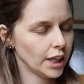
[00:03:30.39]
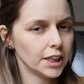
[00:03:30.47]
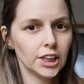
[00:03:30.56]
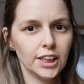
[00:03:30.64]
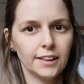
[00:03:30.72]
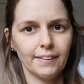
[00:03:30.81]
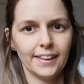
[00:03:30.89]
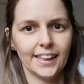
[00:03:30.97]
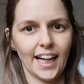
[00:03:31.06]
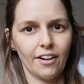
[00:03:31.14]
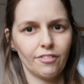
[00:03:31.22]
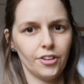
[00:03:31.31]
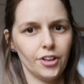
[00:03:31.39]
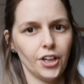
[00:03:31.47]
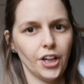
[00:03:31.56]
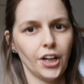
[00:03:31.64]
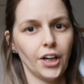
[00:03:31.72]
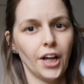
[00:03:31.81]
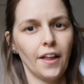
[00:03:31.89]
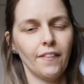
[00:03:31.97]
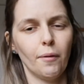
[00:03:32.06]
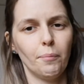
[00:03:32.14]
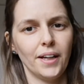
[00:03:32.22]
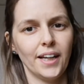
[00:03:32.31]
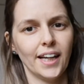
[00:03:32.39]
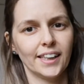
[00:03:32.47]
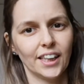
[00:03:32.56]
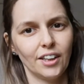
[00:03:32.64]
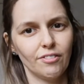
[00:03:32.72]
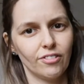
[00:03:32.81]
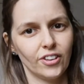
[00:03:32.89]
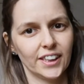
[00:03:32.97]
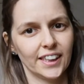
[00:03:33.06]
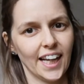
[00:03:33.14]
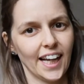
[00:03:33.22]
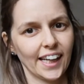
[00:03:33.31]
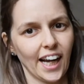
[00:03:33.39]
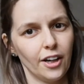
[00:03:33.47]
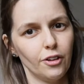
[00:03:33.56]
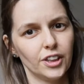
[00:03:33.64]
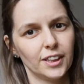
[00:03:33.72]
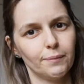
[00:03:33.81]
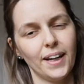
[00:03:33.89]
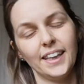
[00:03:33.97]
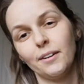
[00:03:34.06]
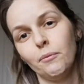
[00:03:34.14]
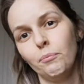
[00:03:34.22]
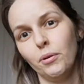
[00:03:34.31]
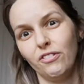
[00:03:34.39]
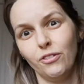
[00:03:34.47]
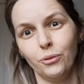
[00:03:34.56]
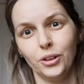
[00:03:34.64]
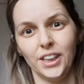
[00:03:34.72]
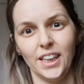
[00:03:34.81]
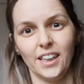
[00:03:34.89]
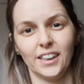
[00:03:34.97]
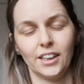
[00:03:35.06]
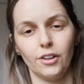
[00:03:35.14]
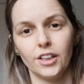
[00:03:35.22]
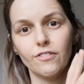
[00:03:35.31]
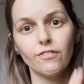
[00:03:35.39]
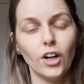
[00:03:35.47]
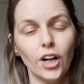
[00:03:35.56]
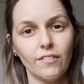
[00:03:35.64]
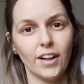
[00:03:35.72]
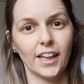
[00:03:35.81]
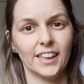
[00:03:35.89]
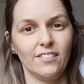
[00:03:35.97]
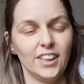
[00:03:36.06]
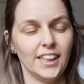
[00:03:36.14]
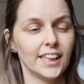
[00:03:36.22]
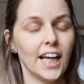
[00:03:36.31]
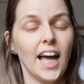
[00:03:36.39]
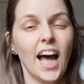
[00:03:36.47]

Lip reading: 2 spaces afternoon, there'll be a time for a snack, another space, and before dinner. So there's 5 activities.